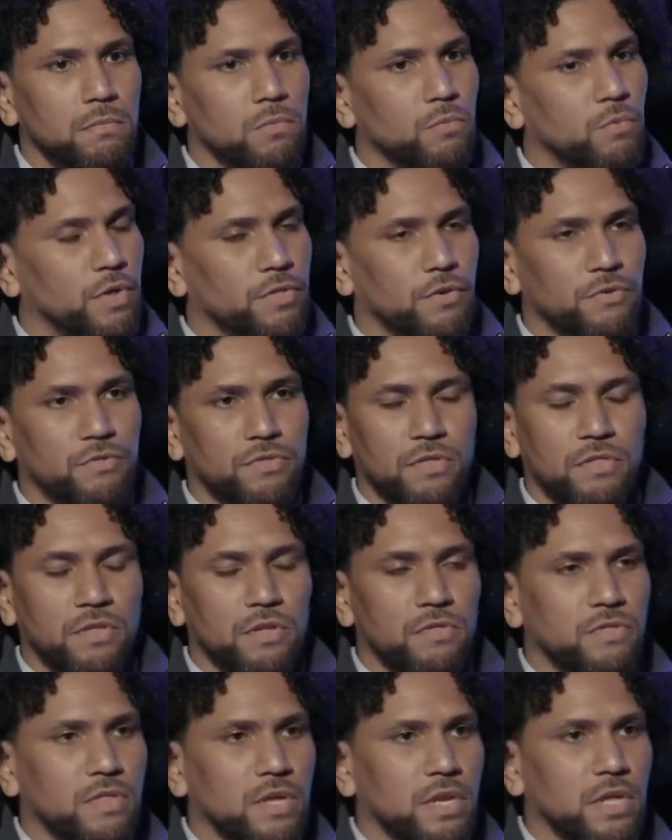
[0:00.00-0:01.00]
whether it's in
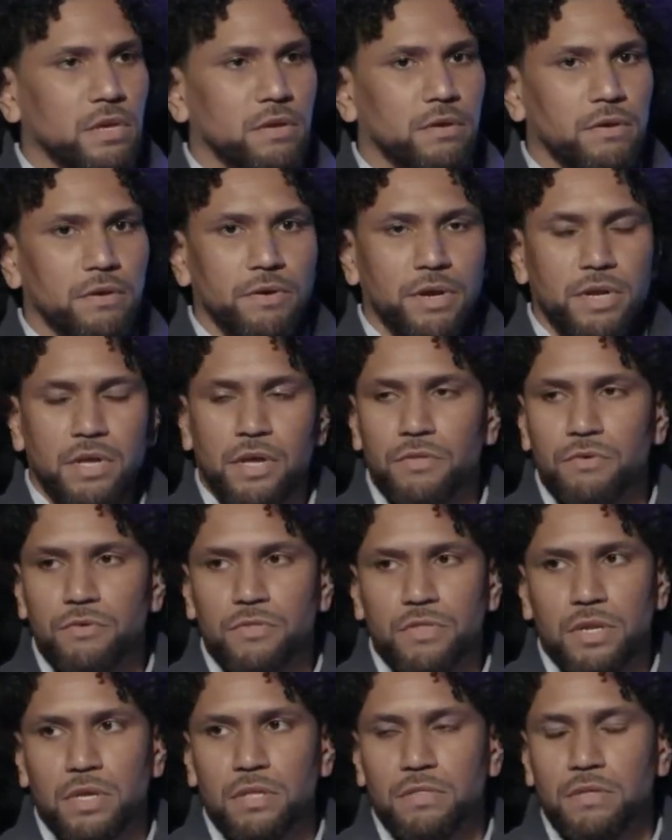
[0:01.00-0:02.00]
this city or any other
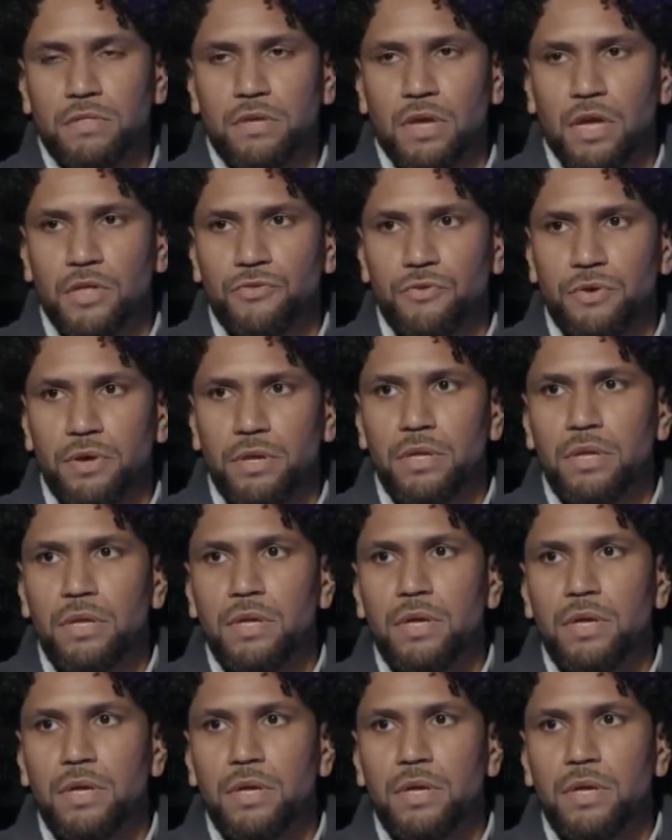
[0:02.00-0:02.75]
city in this country,